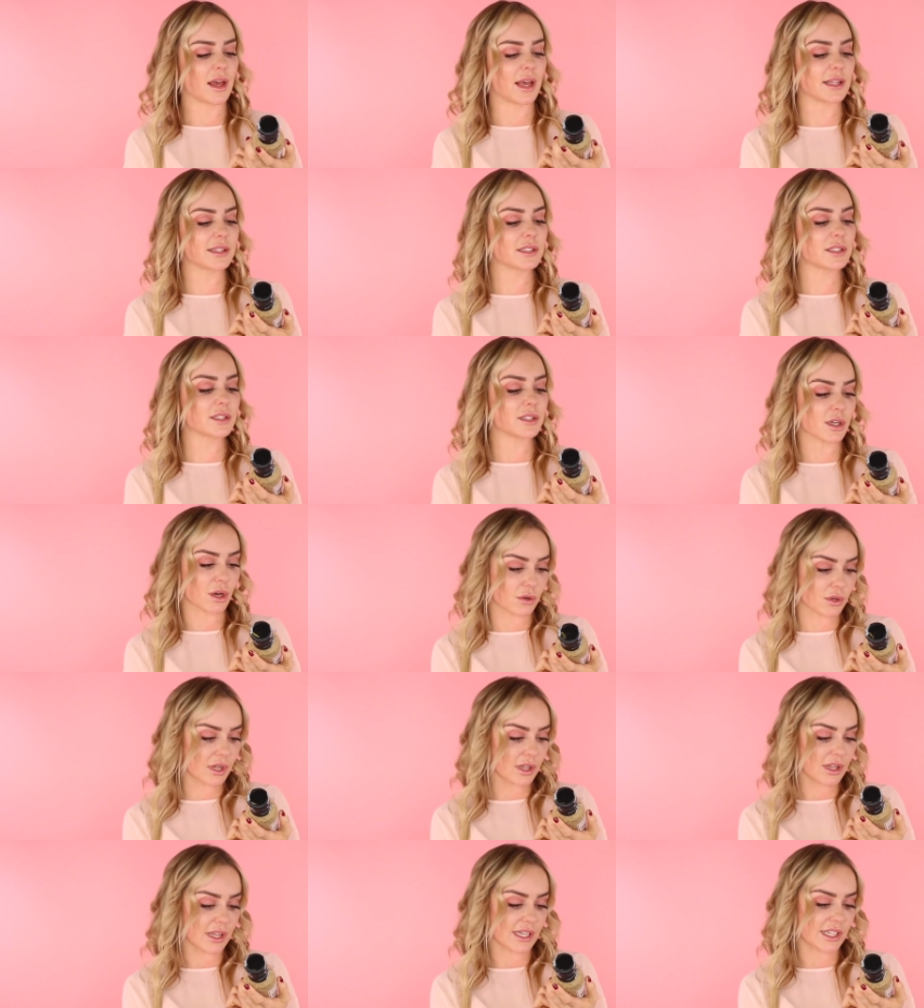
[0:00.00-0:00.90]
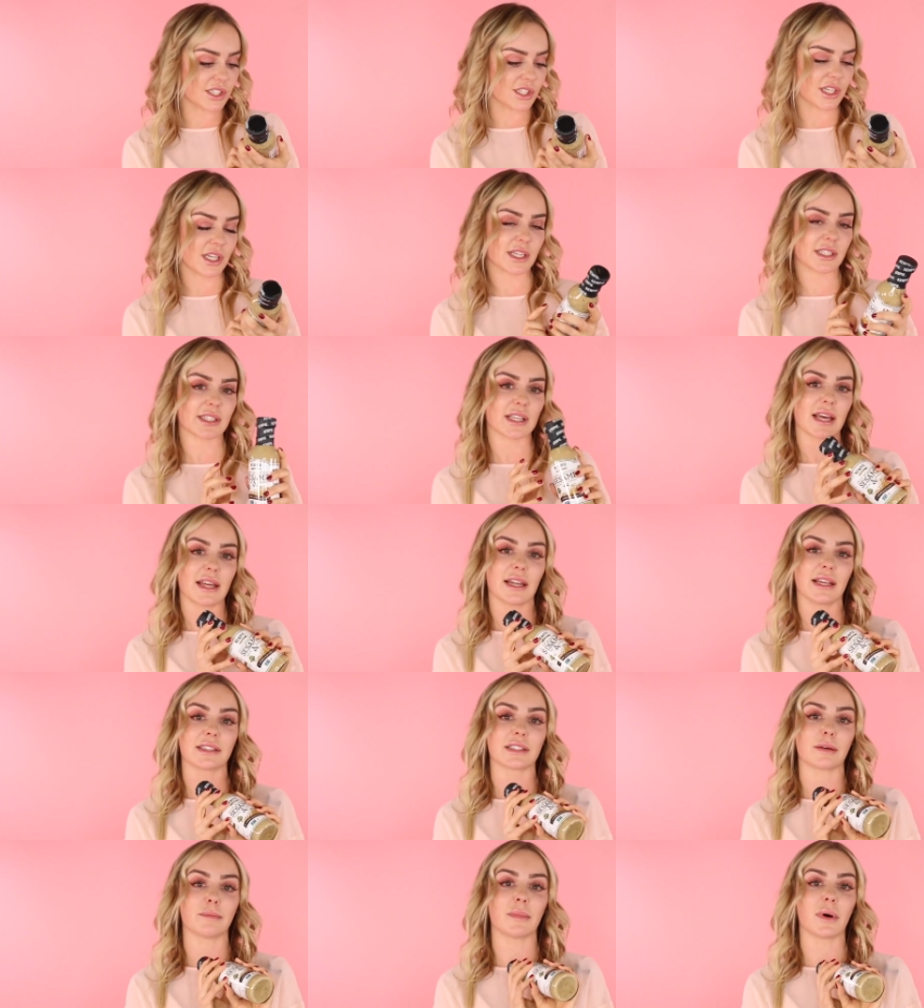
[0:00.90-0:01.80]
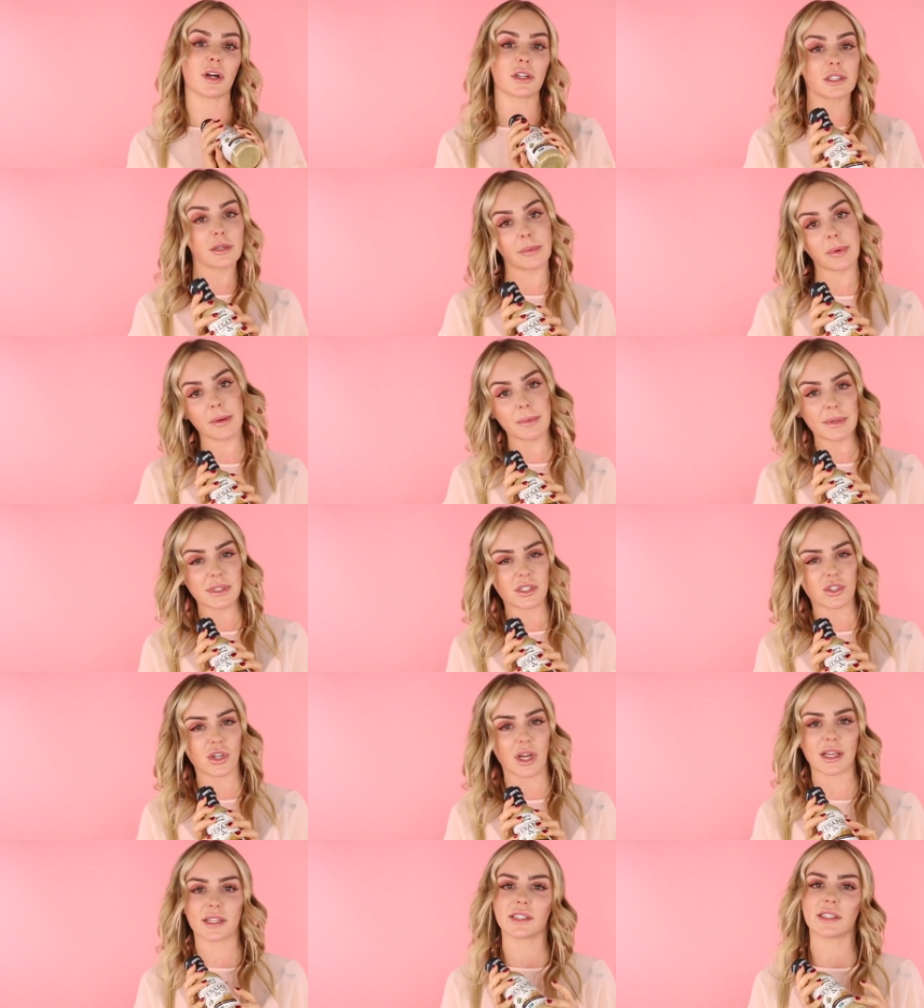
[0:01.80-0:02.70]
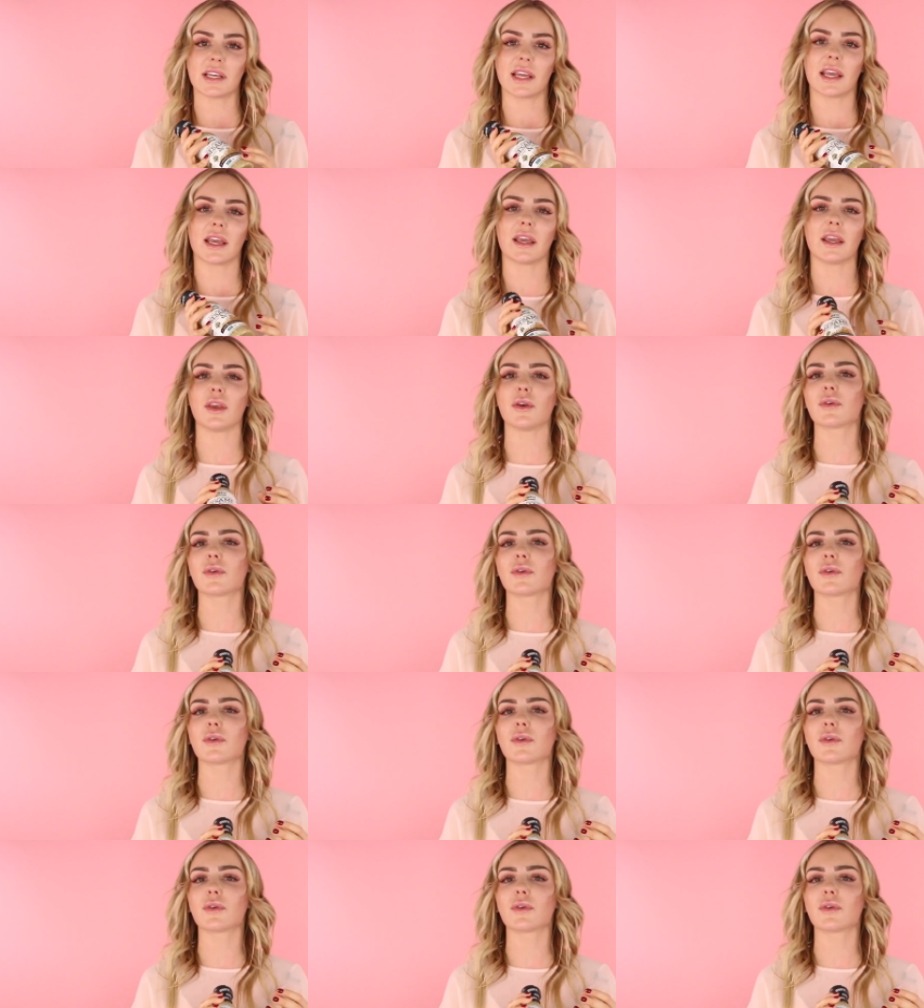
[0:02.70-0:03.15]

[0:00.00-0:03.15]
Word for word: It's so delicious and it's a multi-purpose dressing.